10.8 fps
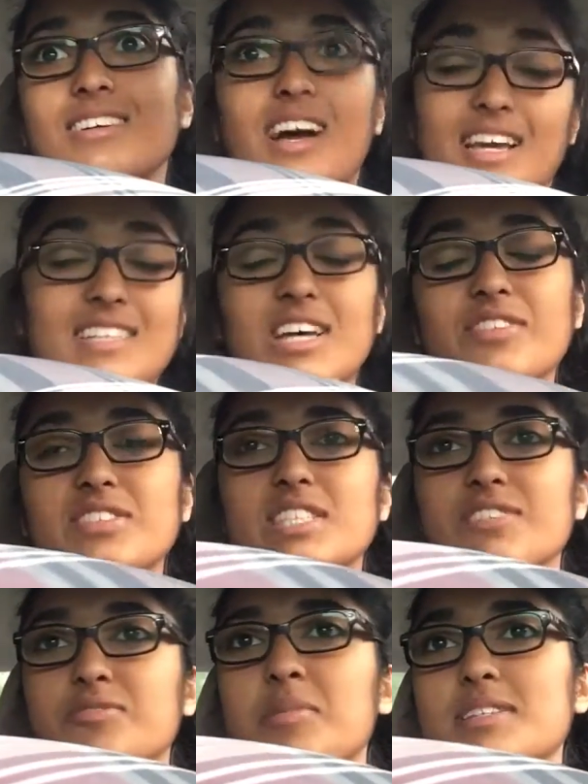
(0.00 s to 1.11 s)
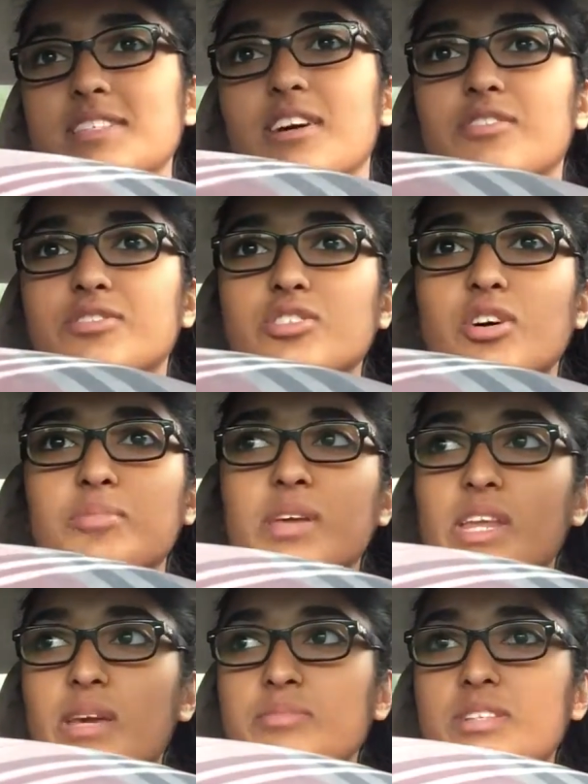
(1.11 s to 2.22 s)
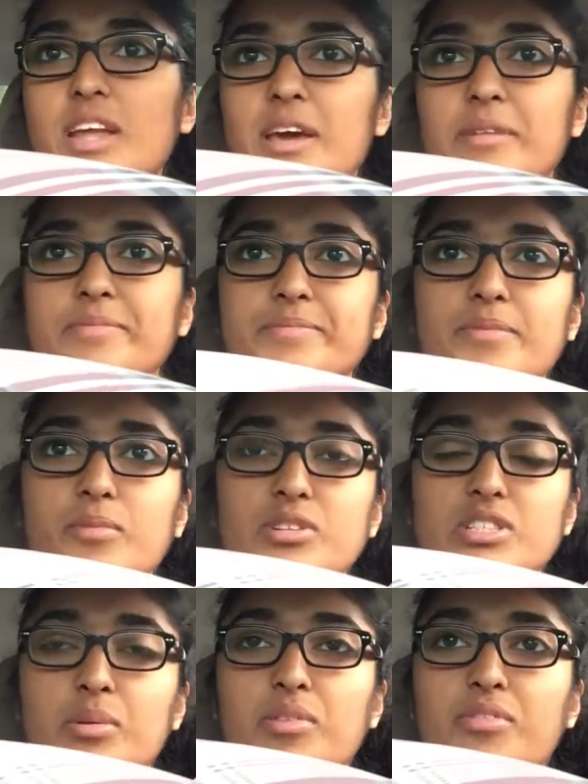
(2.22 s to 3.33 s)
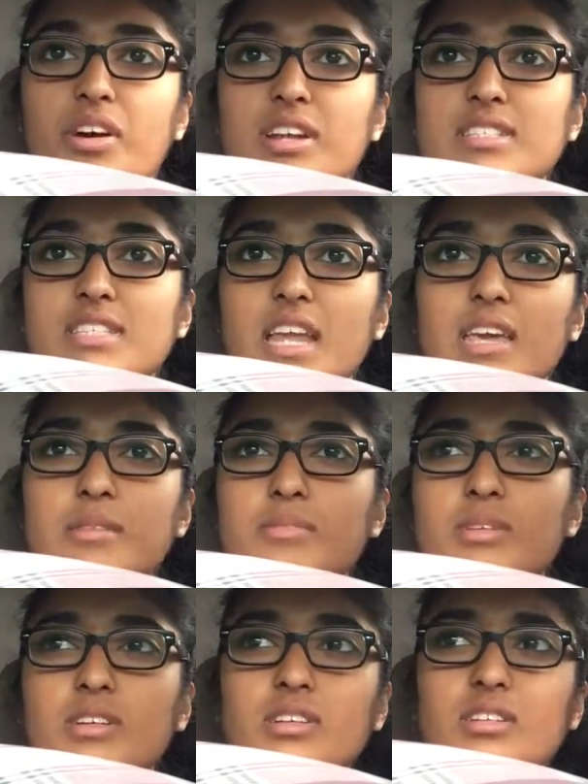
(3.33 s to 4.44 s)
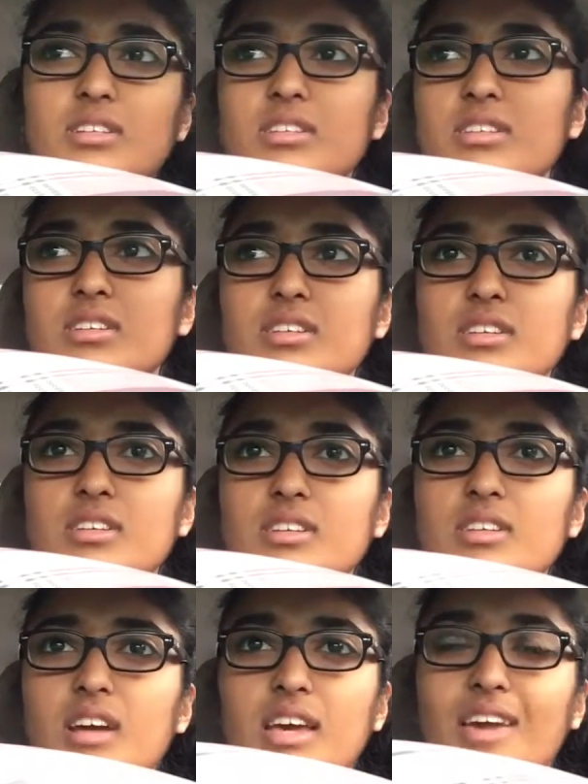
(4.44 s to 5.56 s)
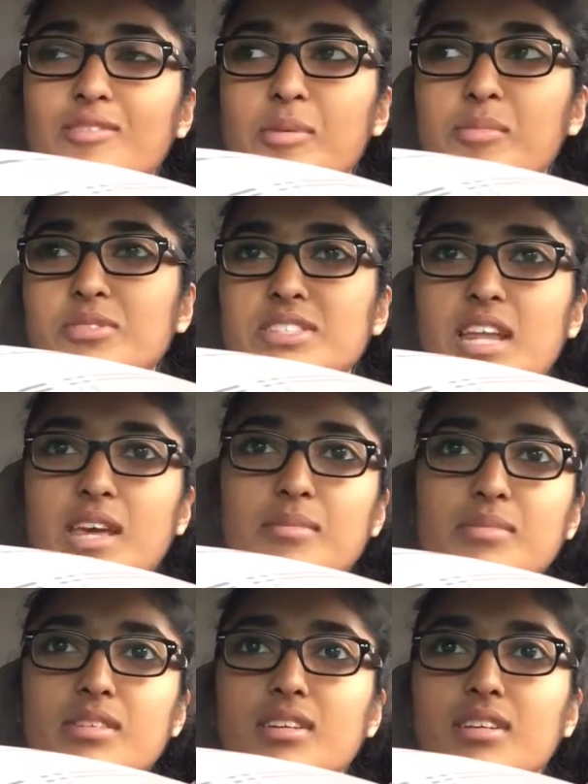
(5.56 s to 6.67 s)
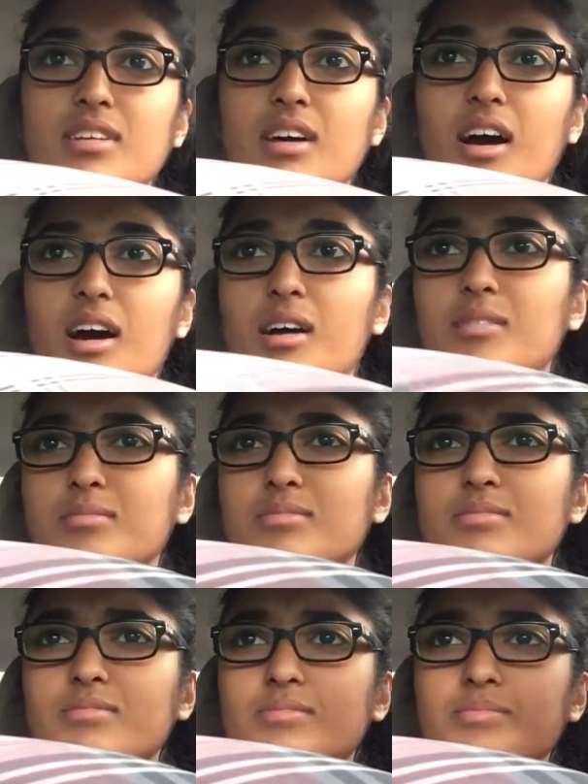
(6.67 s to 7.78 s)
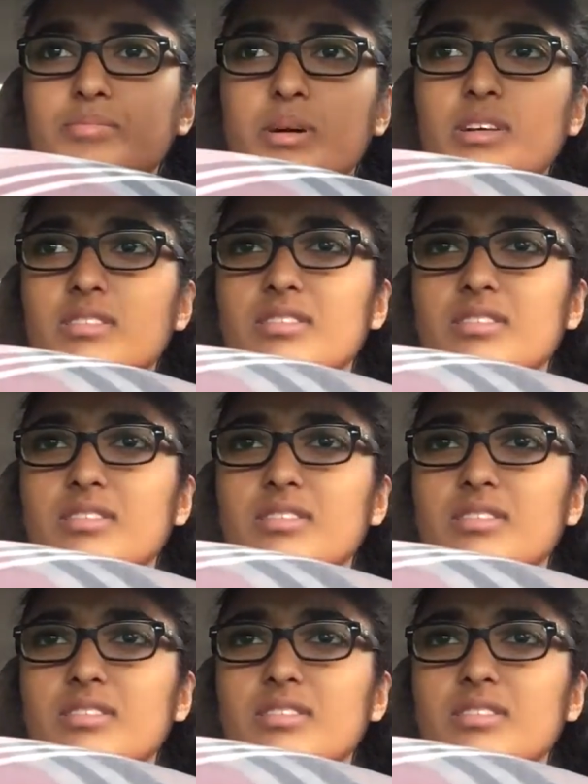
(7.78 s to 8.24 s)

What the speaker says: I guess I'll have to see for myself. So I'm meeting him today, which is going to be fun. His name, I can't remember his name, but